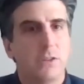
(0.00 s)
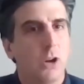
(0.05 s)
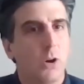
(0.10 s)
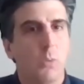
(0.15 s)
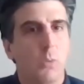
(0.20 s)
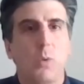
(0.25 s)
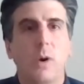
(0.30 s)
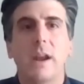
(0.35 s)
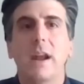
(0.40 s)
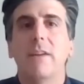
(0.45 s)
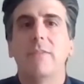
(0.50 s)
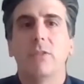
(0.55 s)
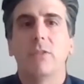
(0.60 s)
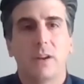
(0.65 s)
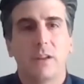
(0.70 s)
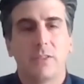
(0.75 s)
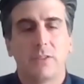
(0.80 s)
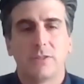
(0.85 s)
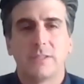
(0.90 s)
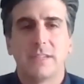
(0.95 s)
whatever
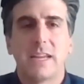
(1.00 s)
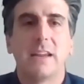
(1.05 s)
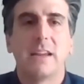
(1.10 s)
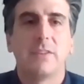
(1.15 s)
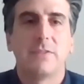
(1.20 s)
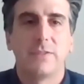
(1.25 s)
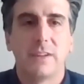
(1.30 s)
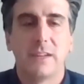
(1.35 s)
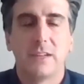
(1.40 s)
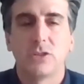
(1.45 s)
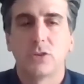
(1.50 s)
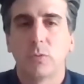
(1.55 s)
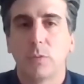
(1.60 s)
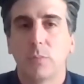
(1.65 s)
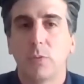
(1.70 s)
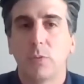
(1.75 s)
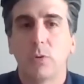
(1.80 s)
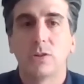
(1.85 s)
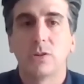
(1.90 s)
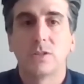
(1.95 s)
other data feeds or
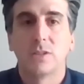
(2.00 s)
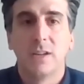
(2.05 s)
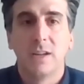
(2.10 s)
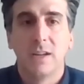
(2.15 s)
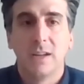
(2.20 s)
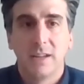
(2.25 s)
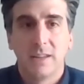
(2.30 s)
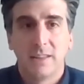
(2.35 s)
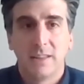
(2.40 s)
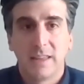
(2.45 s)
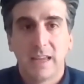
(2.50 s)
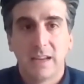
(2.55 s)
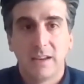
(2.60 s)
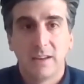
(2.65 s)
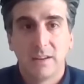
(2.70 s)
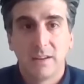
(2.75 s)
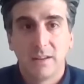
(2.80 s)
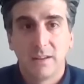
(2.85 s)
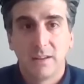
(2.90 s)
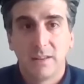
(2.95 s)
reports that
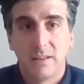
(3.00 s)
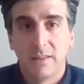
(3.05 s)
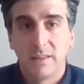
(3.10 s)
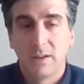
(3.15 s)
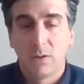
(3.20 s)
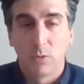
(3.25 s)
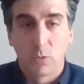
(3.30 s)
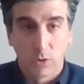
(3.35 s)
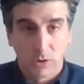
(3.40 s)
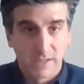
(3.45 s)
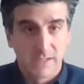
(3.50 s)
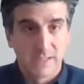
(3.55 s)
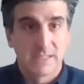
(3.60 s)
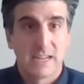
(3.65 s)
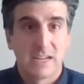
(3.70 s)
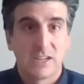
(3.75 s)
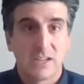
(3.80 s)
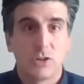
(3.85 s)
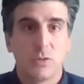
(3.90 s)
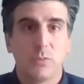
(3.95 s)
the
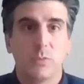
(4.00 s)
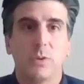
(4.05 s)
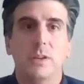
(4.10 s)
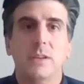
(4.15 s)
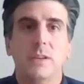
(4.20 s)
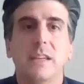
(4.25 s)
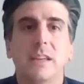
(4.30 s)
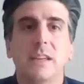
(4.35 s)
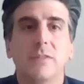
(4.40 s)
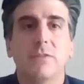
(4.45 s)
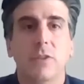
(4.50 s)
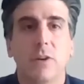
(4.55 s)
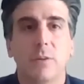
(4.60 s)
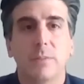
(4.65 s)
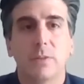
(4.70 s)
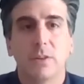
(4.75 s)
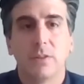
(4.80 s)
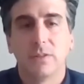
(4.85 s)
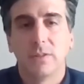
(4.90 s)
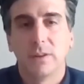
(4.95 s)
organization would need from
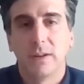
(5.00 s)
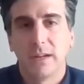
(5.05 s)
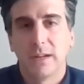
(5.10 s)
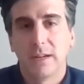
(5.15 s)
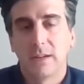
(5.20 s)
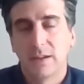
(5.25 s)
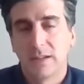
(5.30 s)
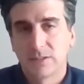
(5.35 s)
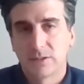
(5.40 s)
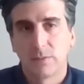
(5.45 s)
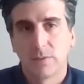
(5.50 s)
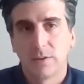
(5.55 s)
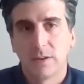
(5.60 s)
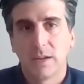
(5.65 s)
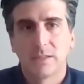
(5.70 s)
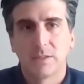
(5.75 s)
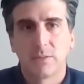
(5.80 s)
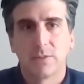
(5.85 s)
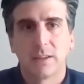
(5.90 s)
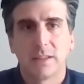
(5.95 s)
you as
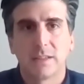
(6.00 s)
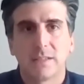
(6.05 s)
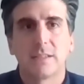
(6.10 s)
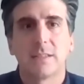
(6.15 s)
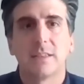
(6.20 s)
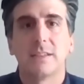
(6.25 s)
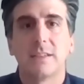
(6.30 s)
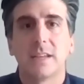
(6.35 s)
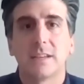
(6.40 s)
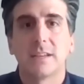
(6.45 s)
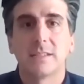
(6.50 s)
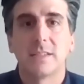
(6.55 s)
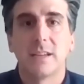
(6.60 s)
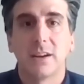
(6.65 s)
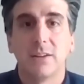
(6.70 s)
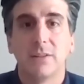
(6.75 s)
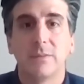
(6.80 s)
it relates to the data center.